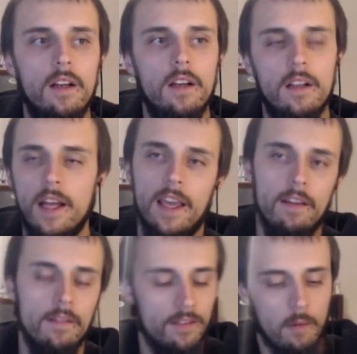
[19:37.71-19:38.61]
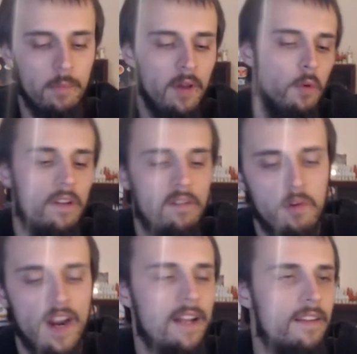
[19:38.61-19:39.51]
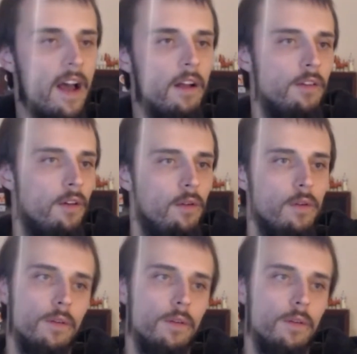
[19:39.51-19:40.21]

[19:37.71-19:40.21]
Like some people even break it down to